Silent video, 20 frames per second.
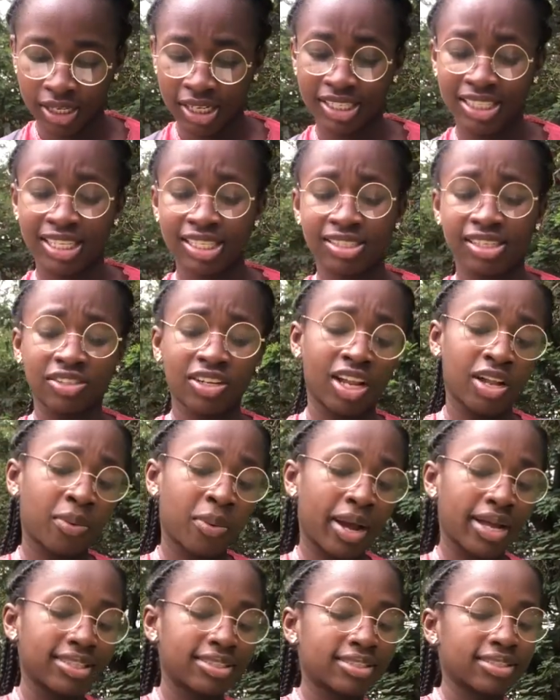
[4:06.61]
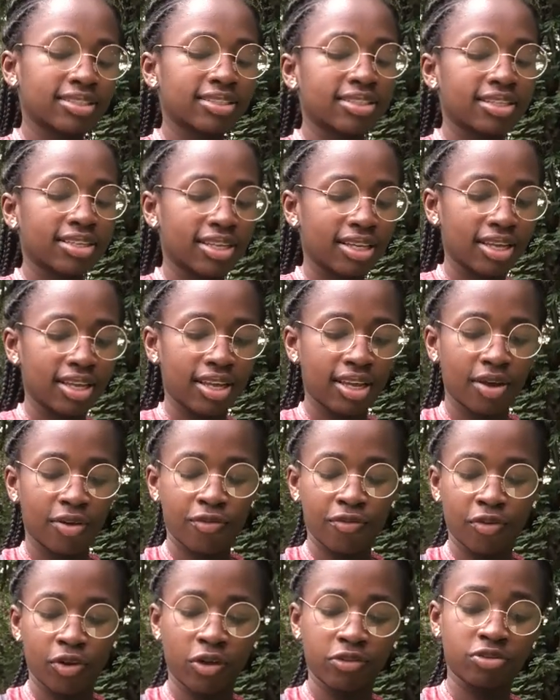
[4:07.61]
This list is actually quite
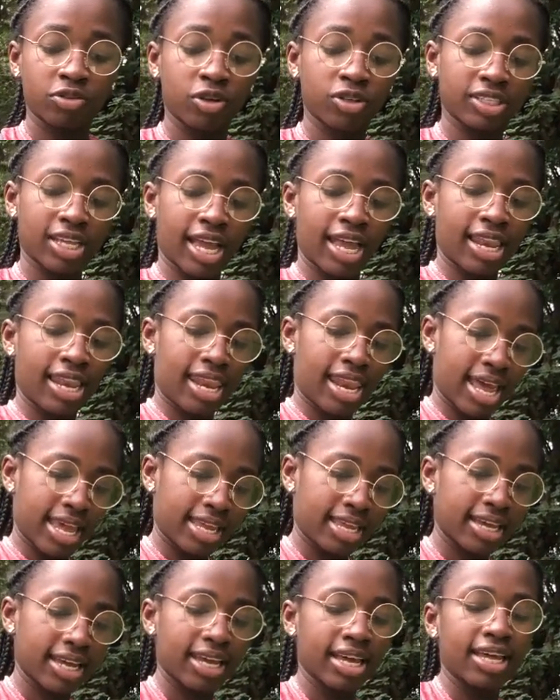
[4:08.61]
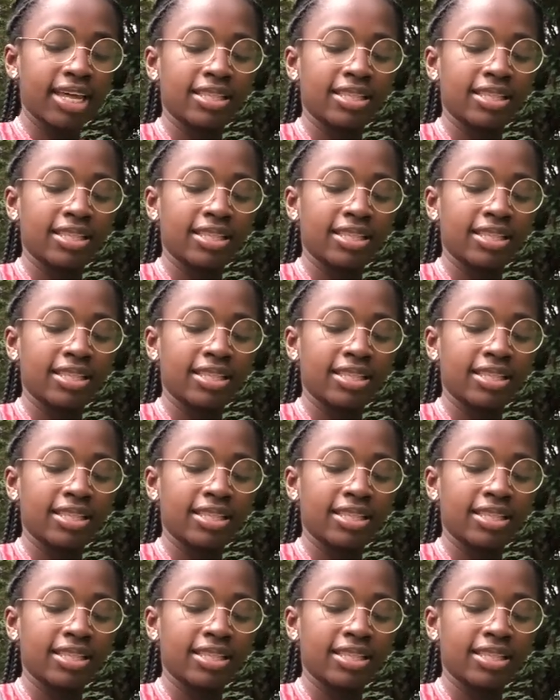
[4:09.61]
full of songs I like.